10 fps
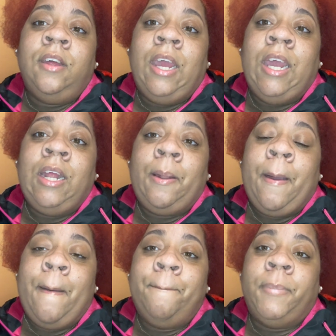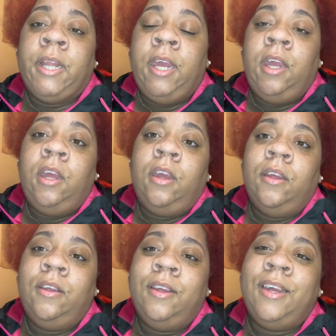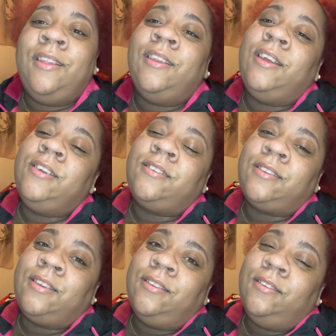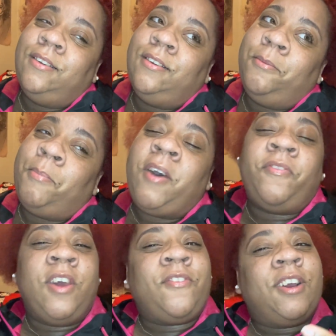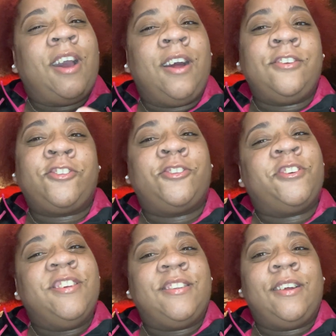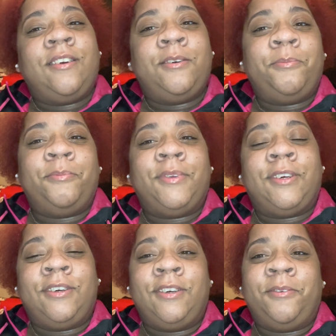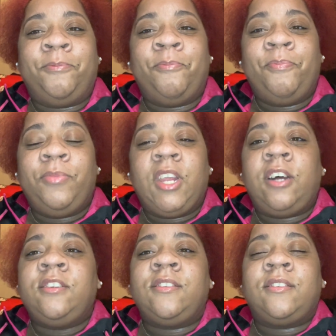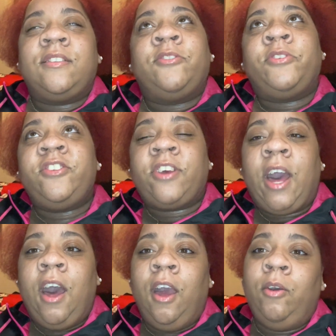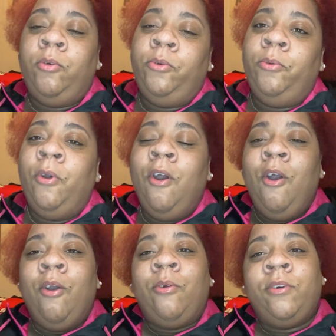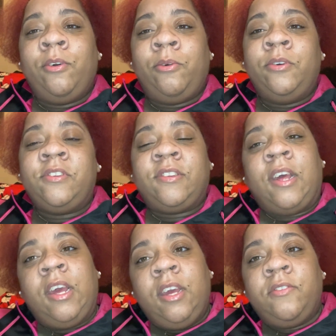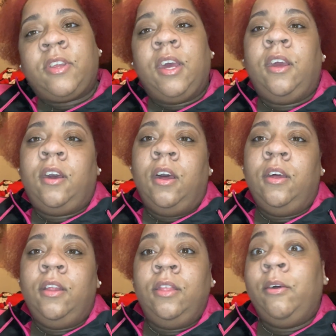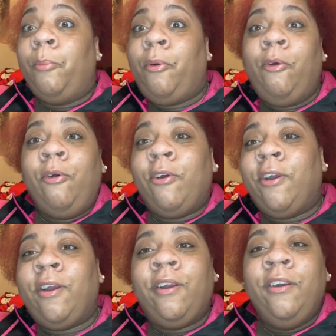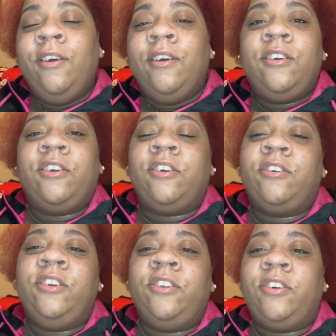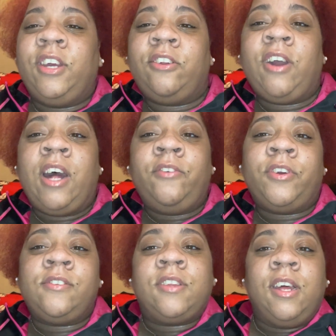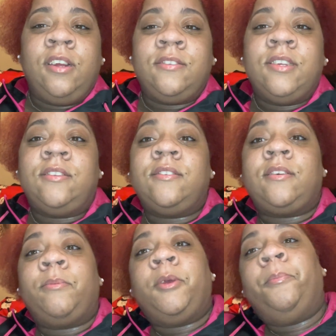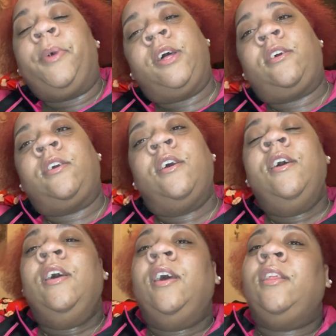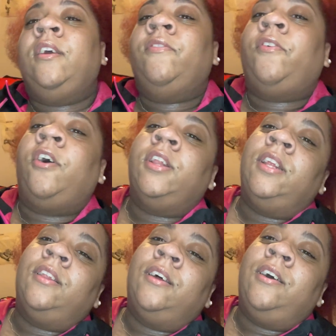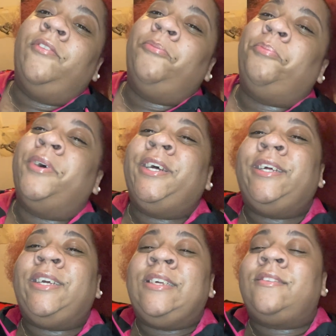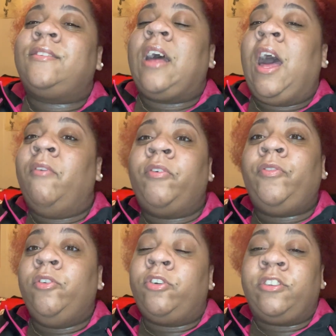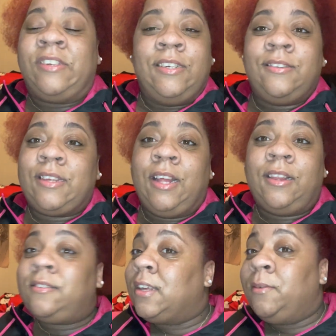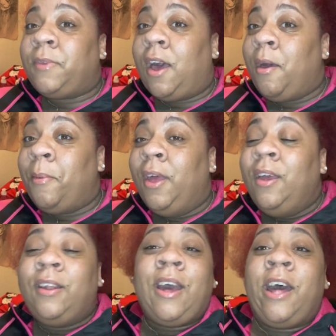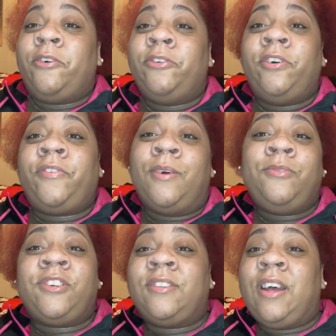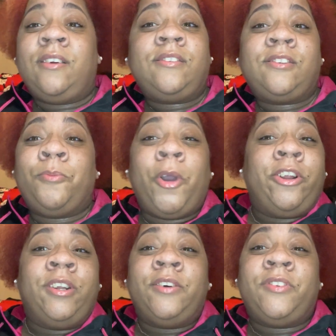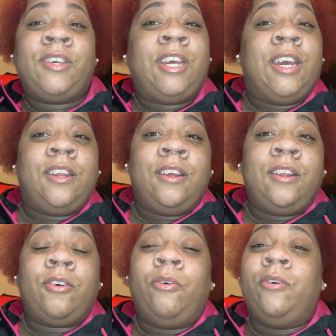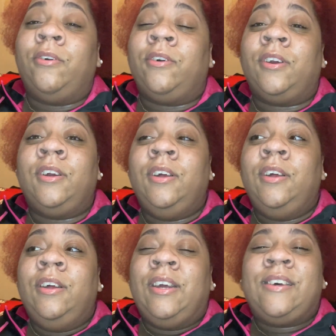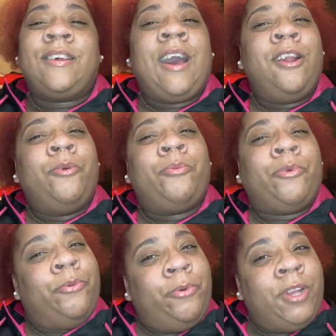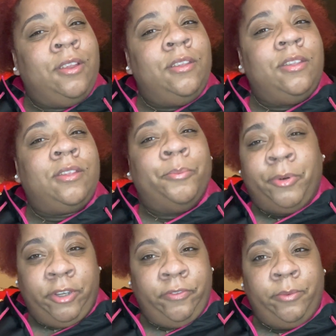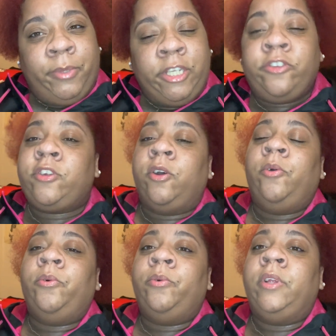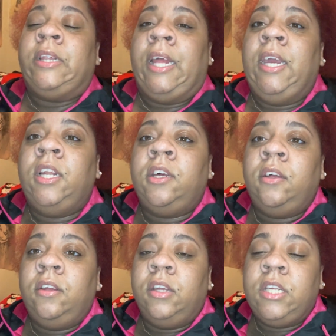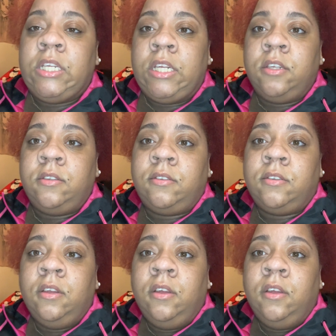and Blake, and it's my favorite kind of story setup, because it's the rich guy who quote-unquote saves like the poor girl, you know, get her out of her settings into something better, and they fall in love. But it's, I have a few critiques at the same time. Now, I don't know if I'm just not smart enough to get it, or because it kind of ruined the book for me. So Lana is